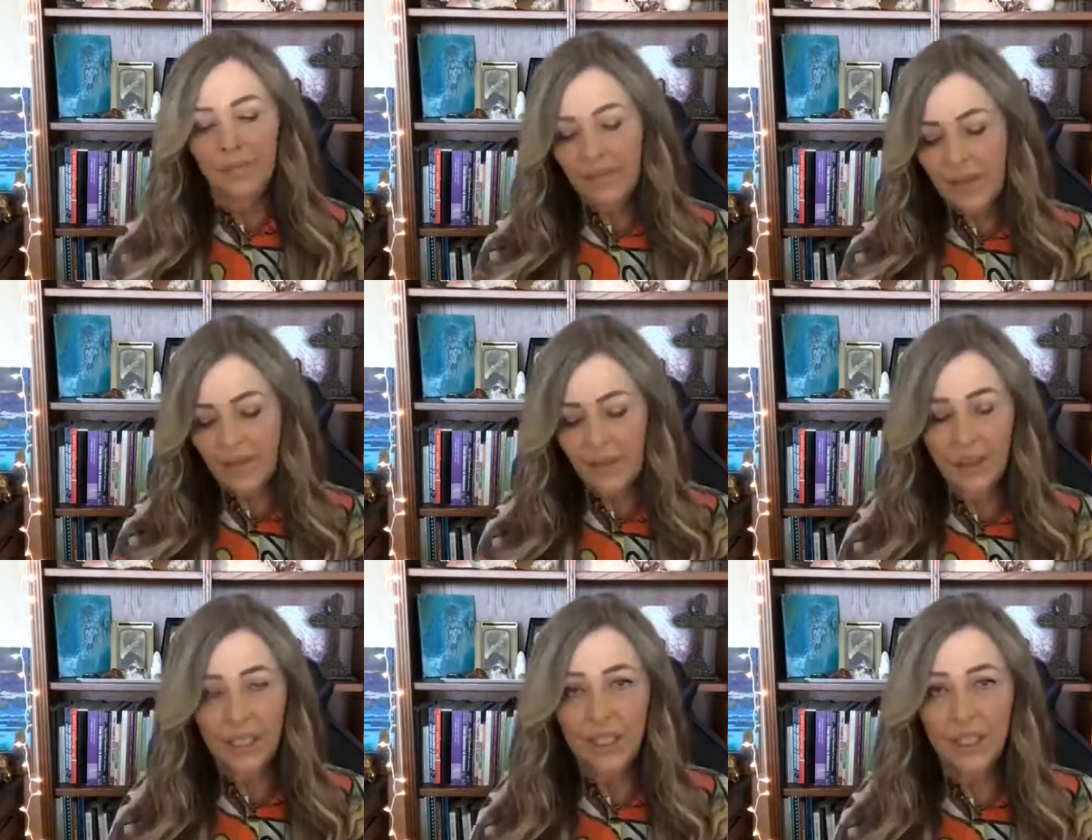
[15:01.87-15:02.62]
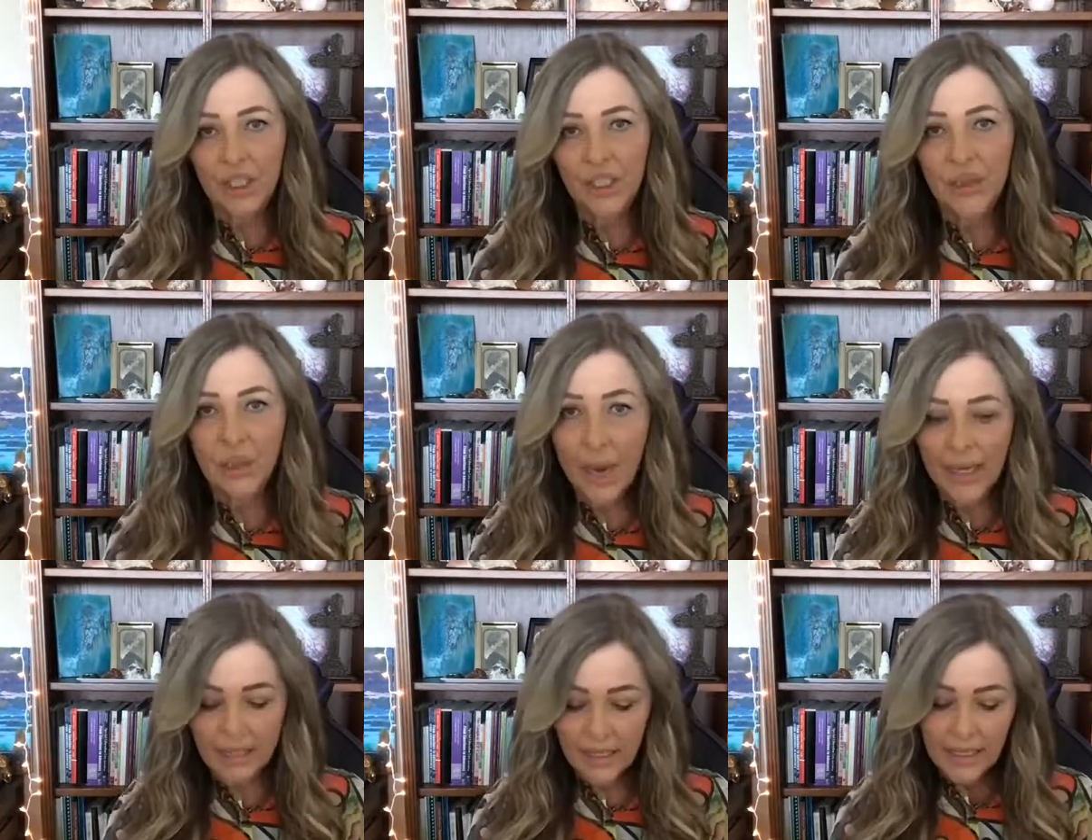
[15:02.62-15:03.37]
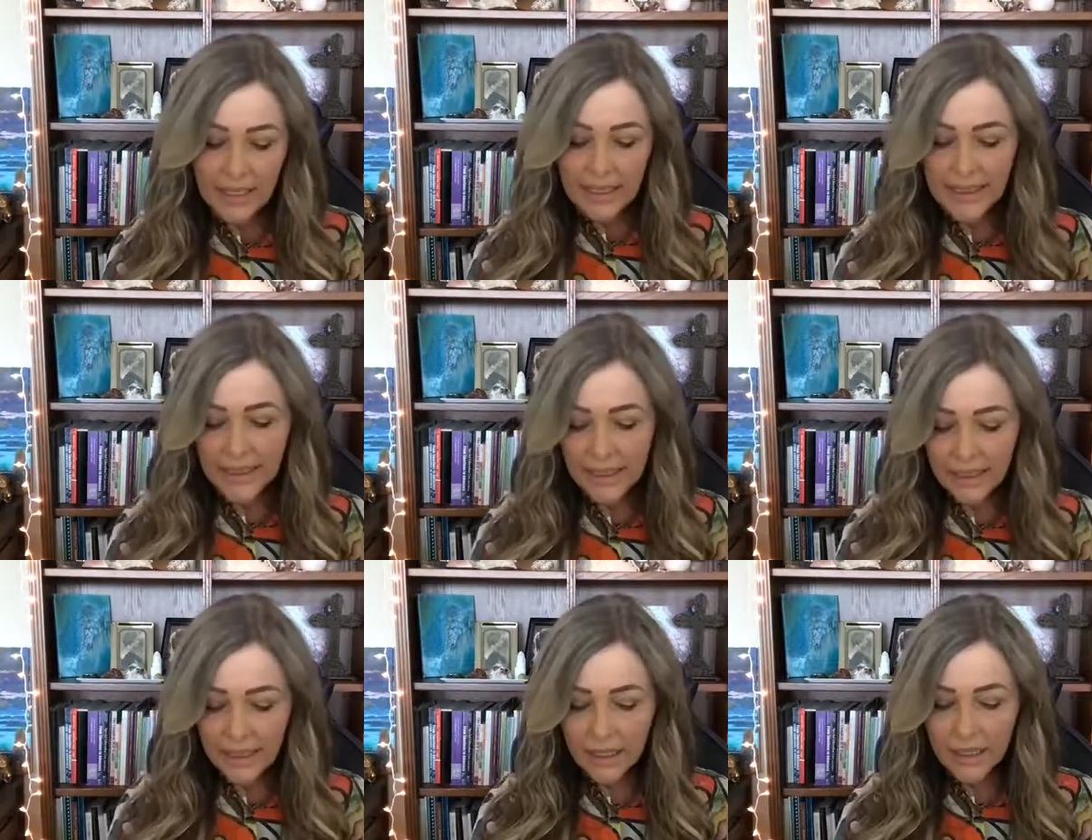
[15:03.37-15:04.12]
that they're going to just write
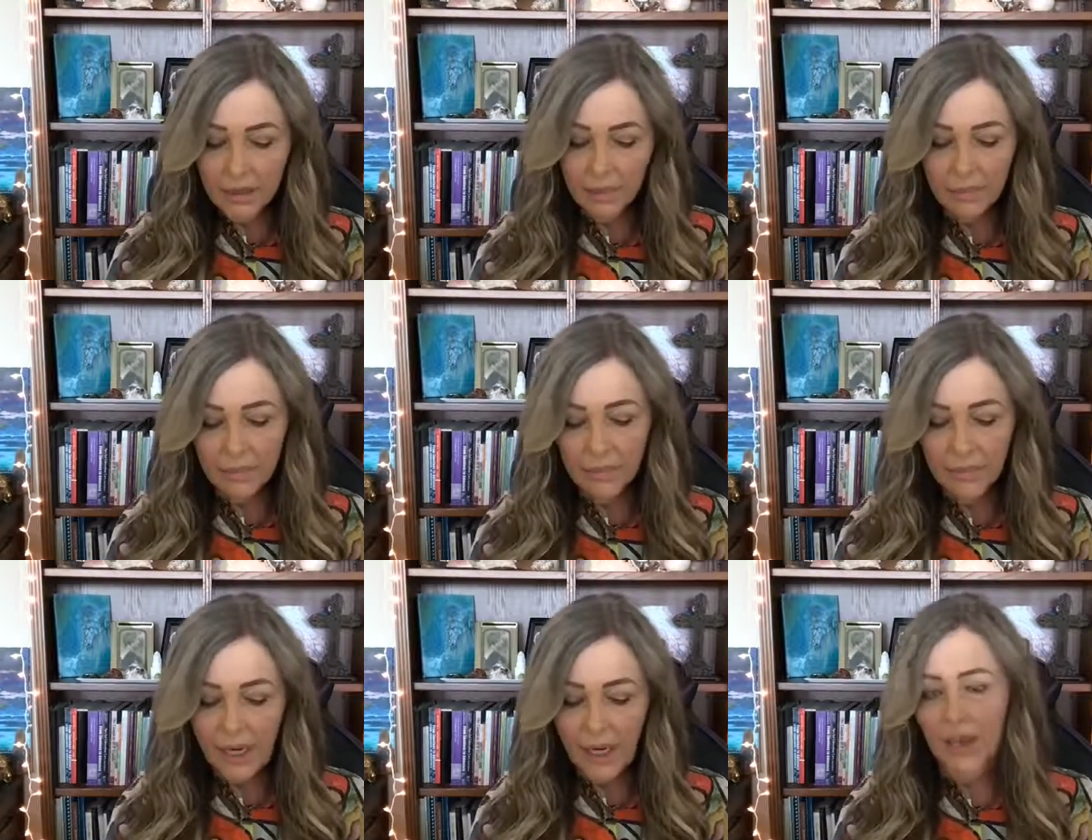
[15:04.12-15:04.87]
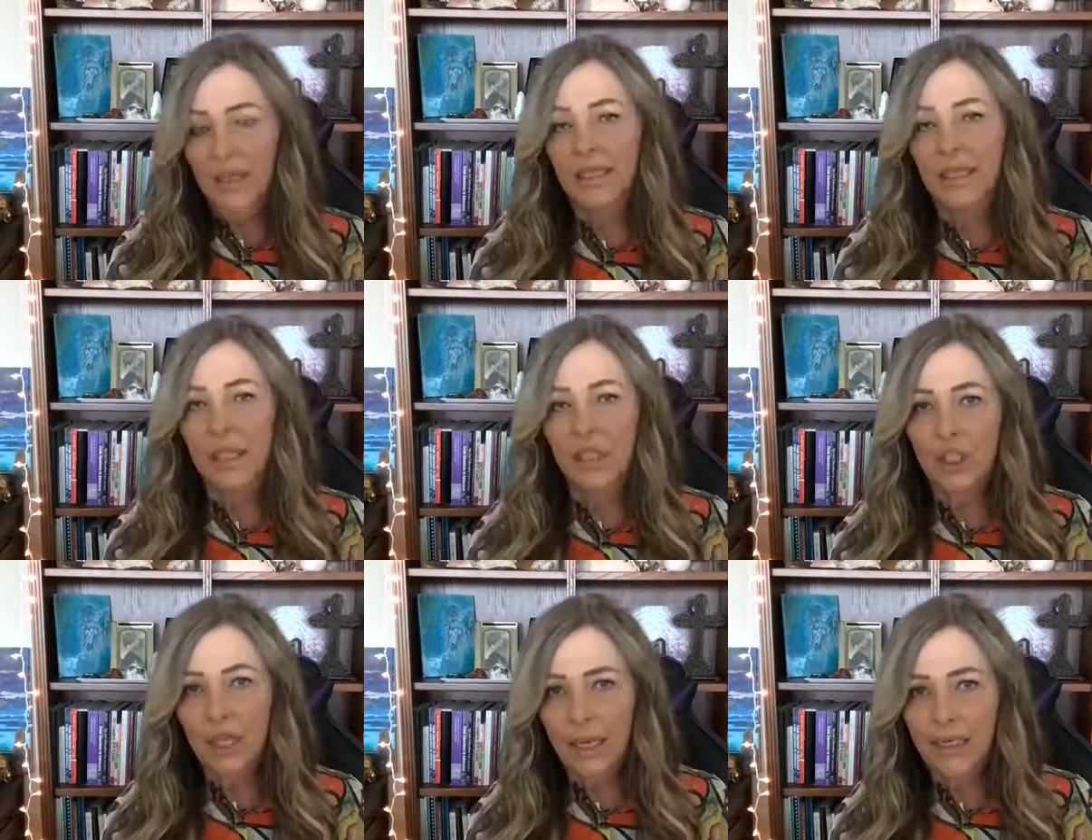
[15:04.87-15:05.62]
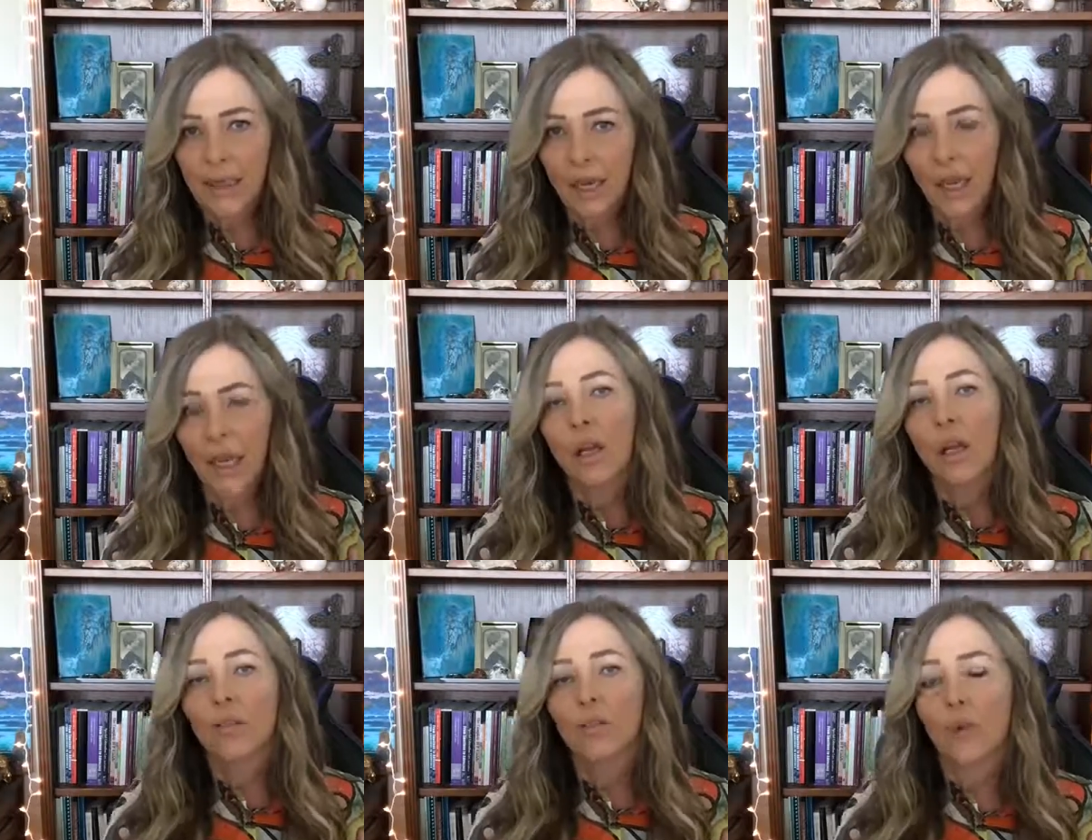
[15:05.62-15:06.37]
see parent agenda
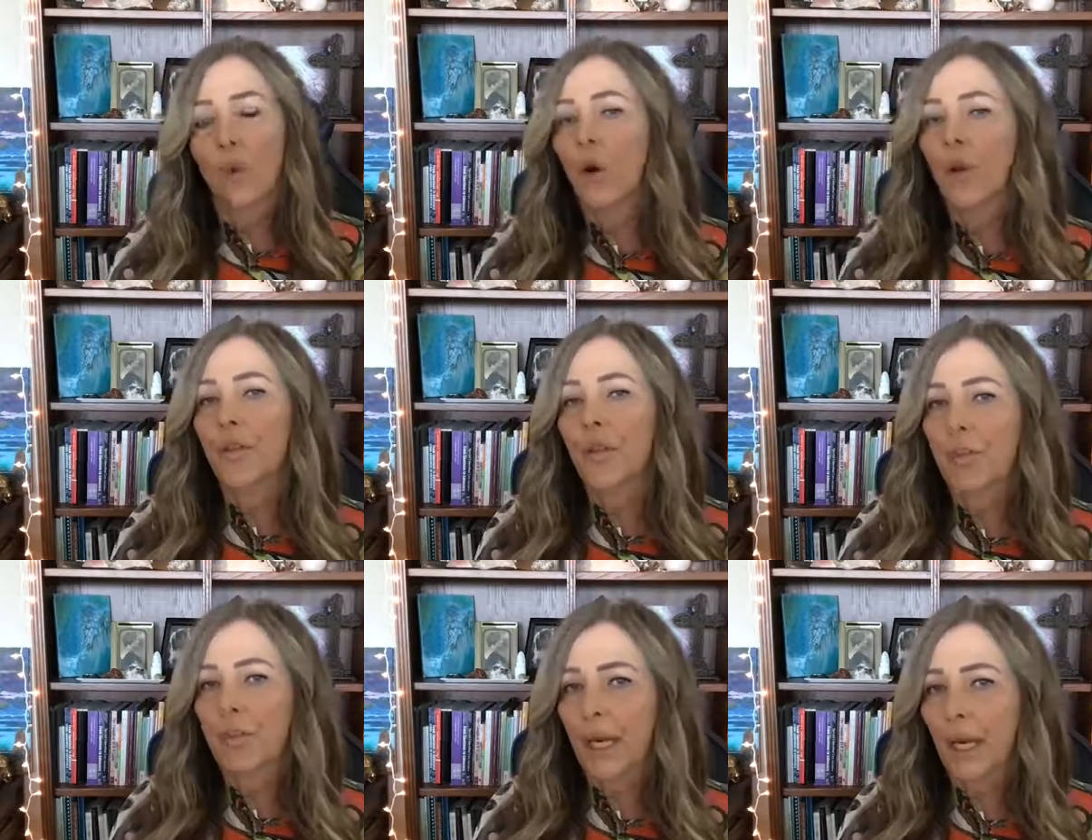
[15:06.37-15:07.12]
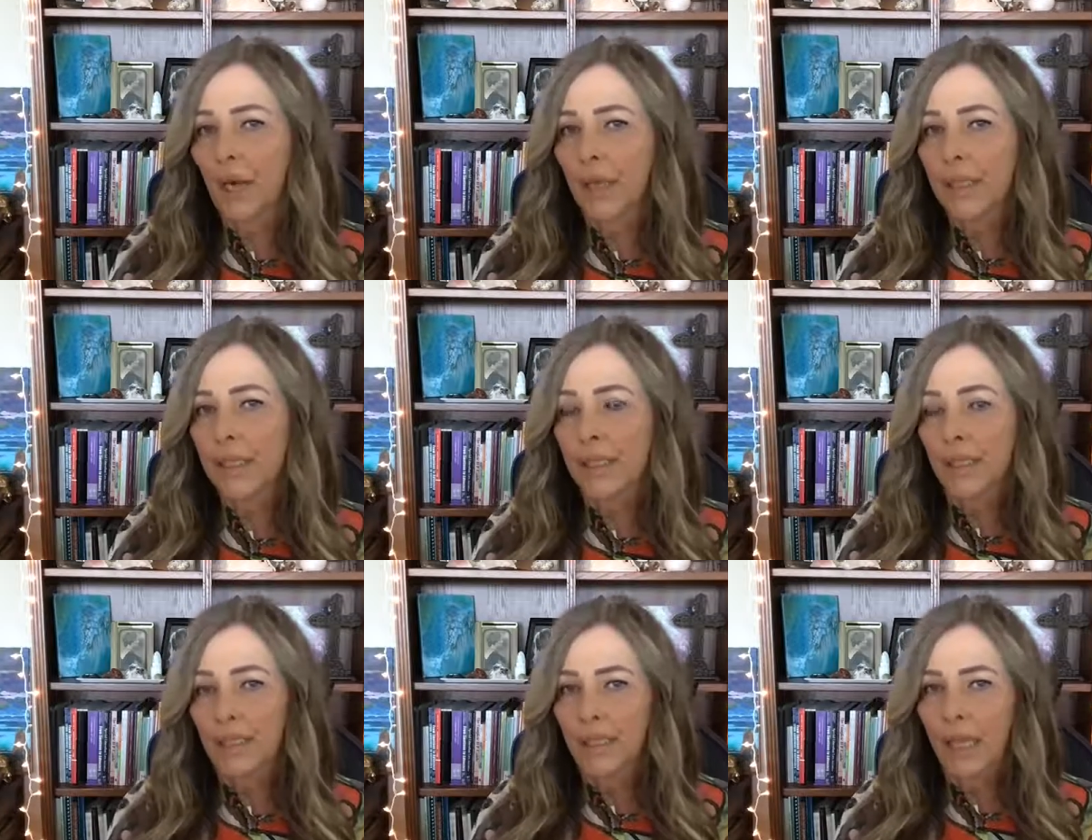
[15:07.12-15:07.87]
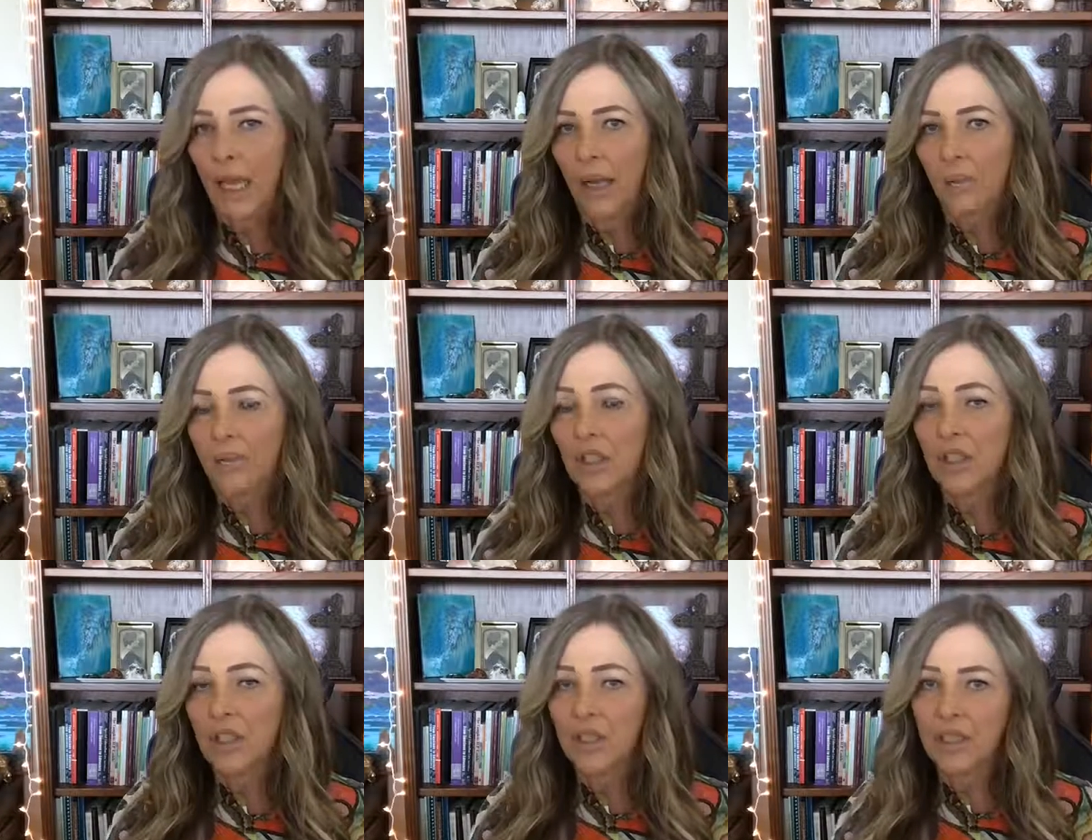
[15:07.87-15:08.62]
for the parent
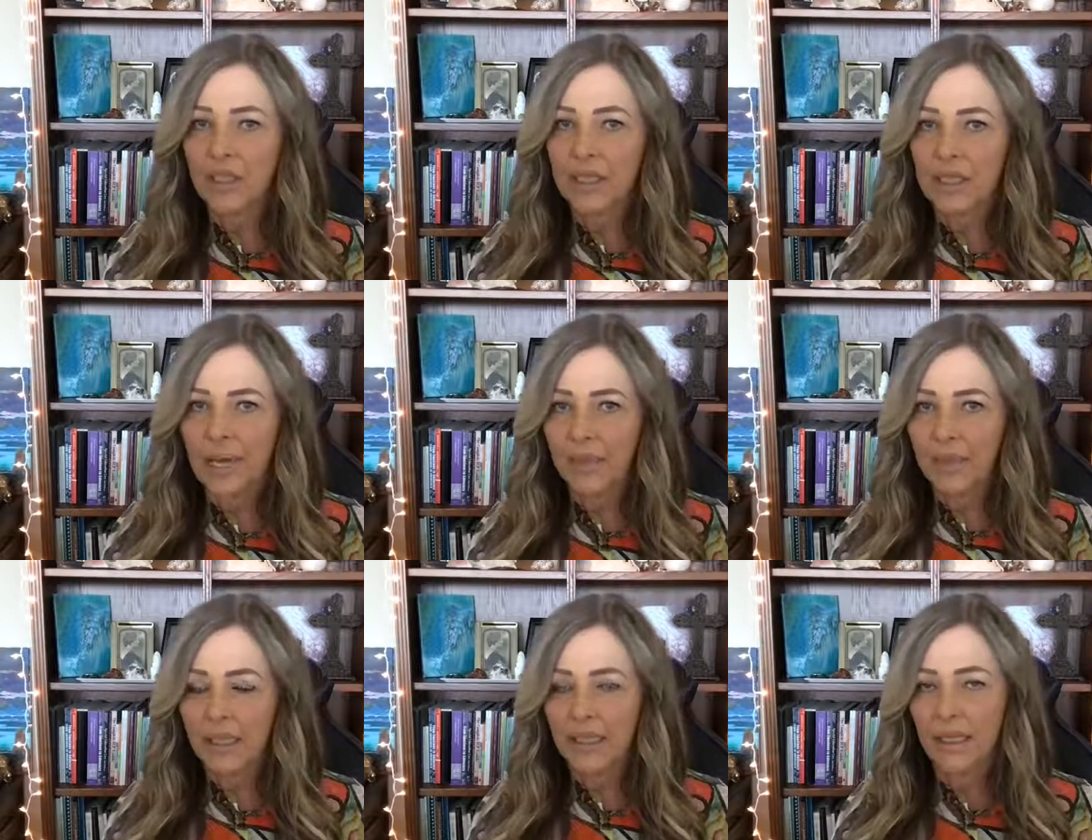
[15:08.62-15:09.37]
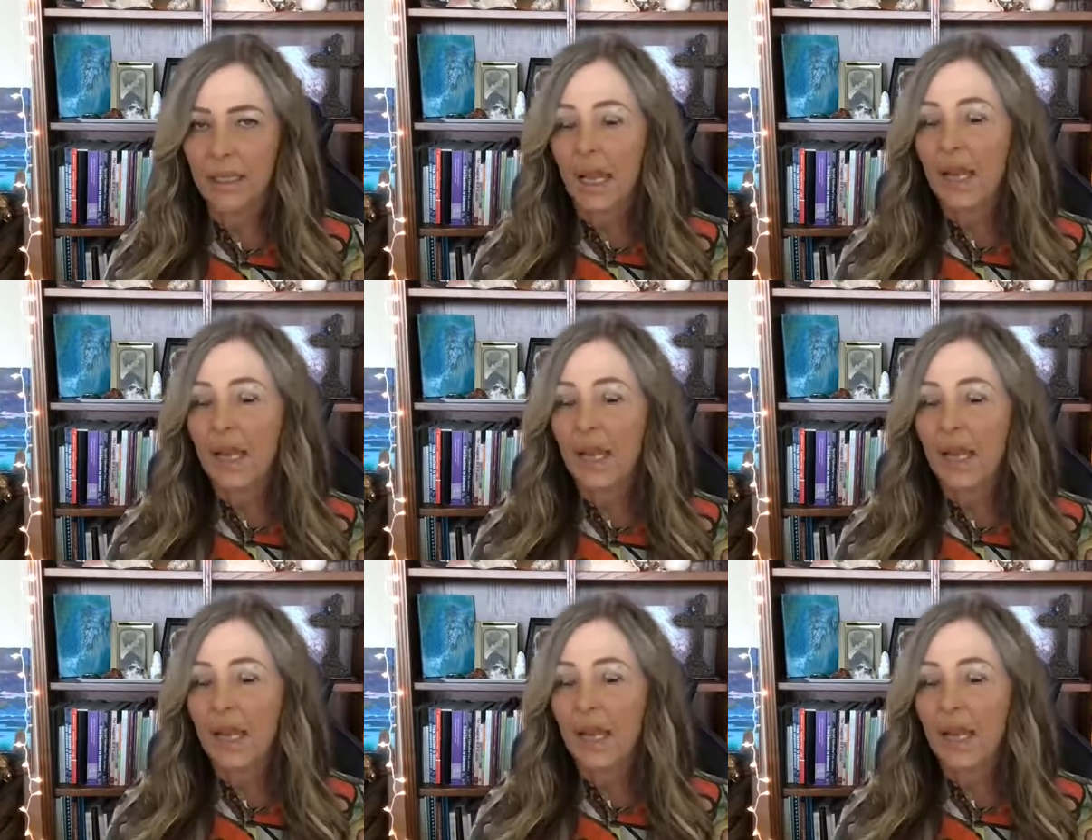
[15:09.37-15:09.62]
concern statement.